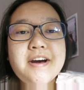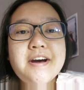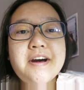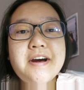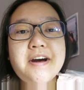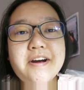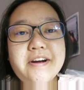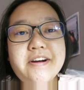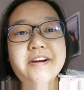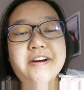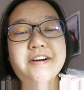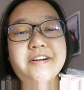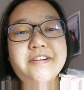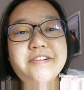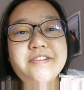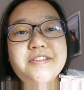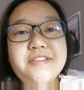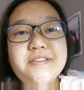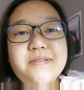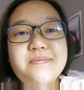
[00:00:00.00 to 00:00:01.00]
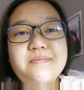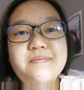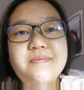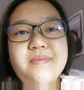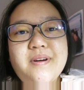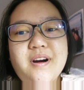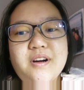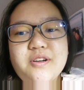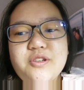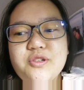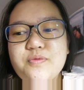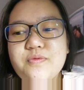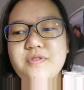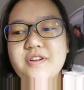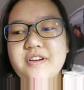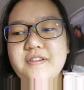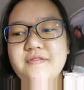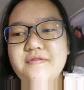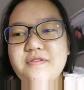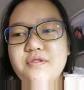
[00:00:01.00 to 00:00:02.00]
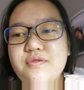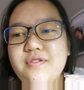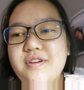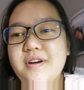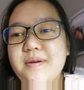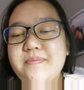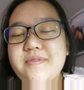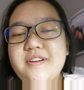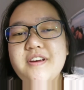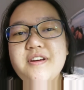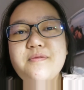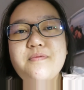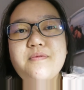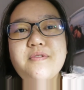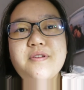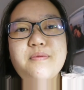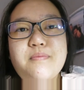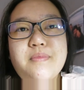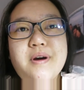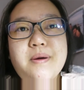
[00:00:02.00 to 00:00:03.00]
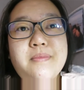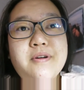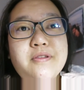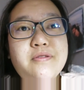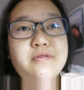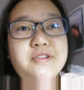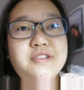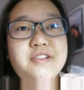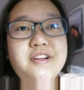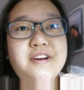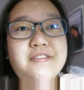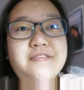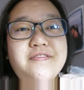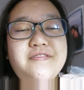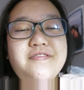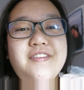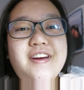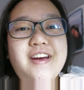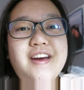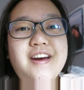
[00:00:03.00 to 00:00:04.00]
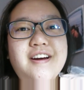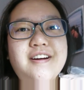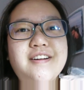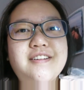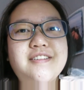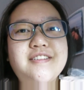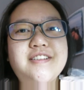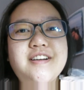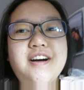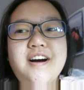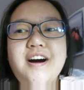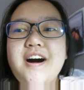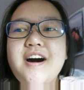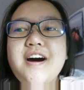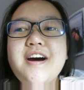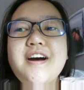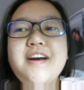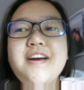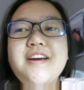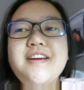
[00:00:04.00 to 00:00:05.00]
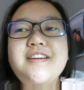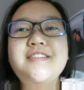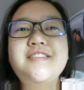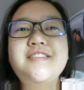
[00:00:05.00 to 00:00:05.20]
Hi guys, I just want to give you an update with My Mother's Love, and I